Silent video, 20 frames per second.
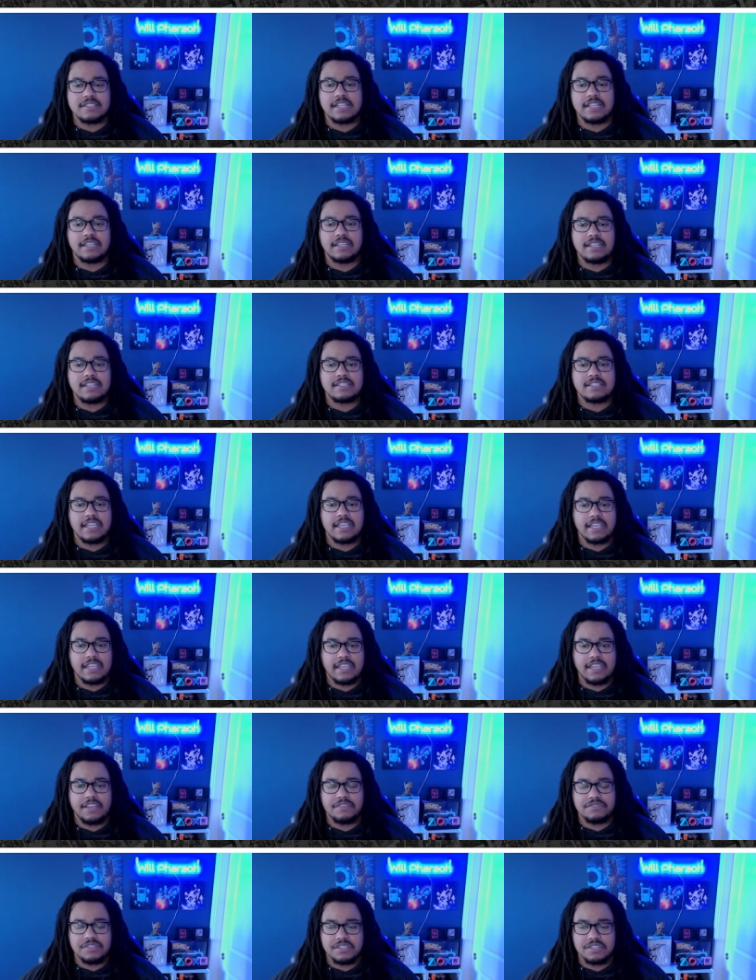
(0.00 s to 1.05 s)
at least it
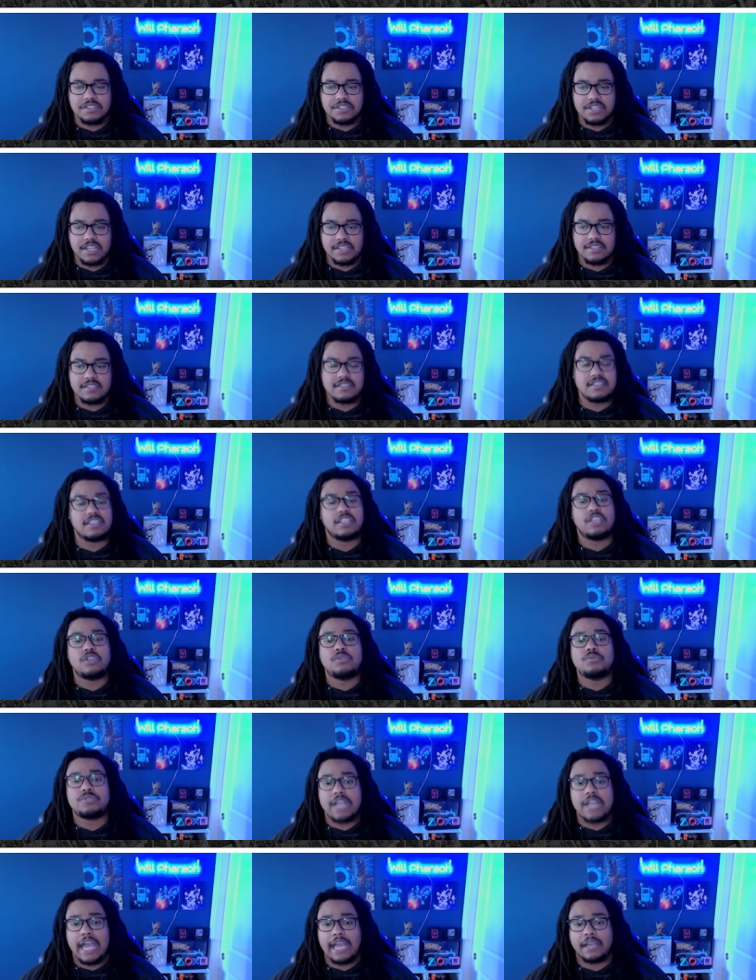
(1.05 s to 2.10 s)
gives us a chance to see Hugh
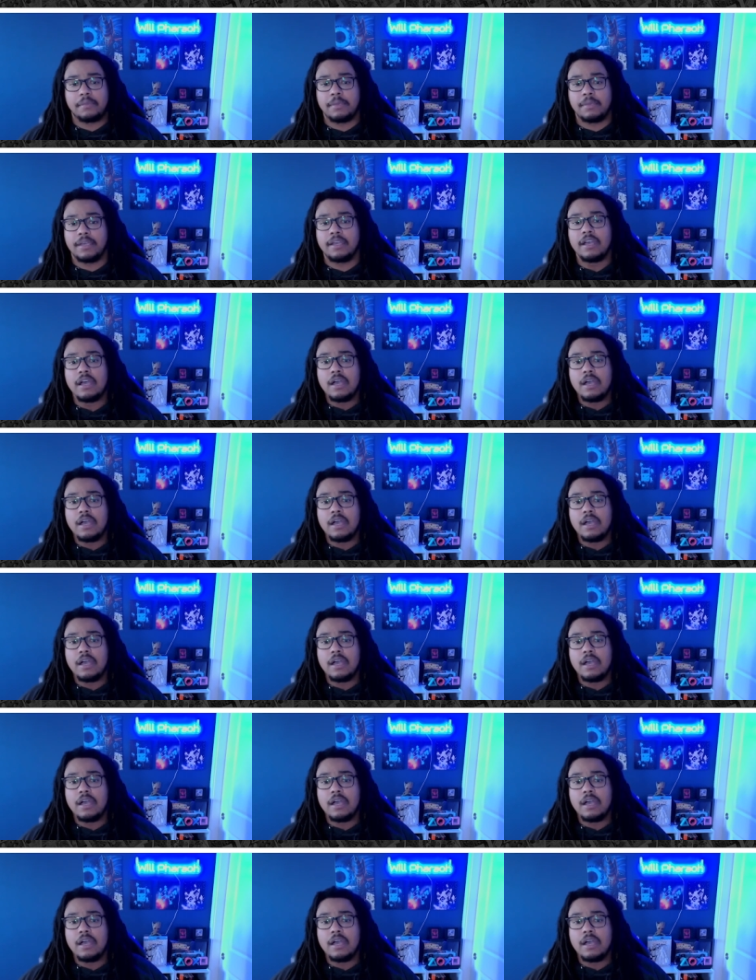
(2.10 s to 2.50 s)
Jackman